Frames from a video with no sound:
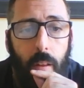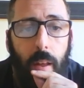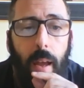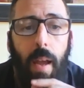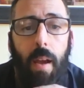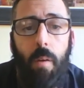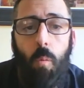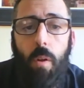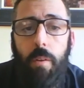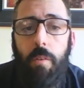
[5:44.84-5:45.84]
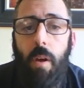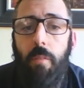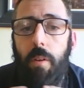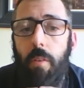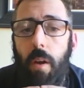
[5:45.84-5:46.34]
And while these
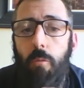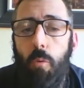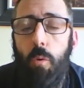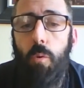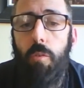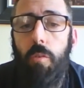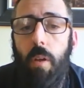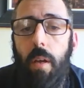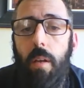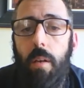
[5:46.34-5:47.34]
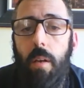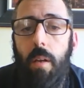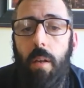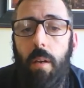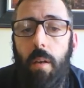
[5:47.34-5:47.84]
covenants have roots in
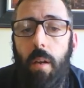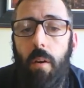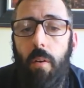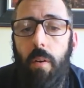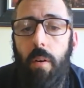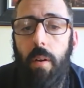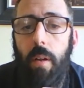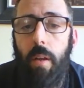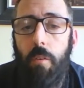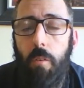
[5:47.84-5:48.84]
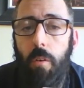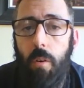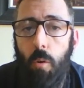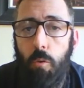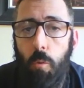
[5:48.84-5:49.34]
Near Eastern
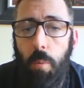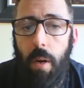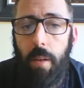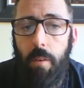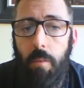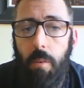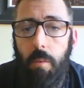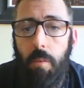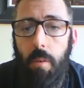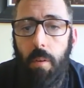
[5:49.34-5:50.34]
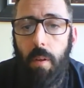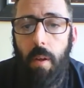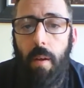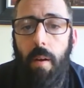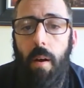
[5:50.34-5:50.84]
cultural practices,
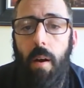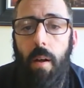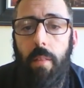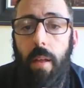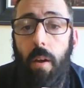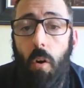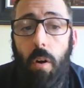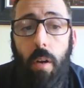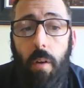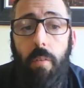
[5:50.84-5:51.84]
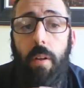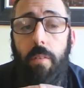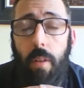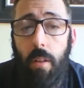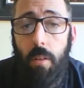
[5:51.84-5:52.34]
they are covenants
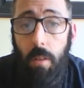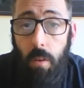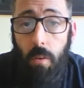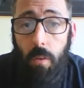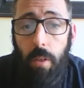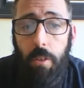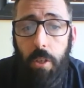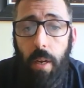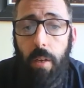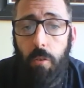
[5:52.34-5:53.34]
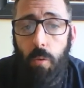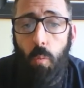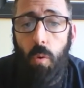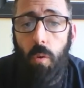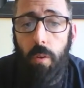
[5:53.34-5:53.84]
that literally change the
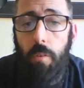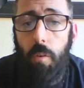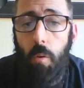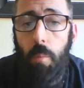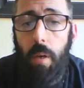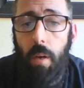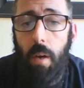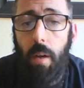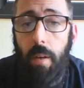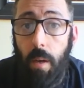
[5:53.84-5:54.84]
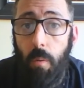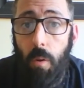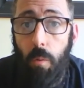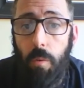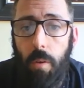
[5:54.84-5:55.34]
world as humankind now
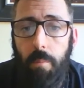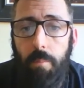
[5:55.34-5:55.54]
knows it.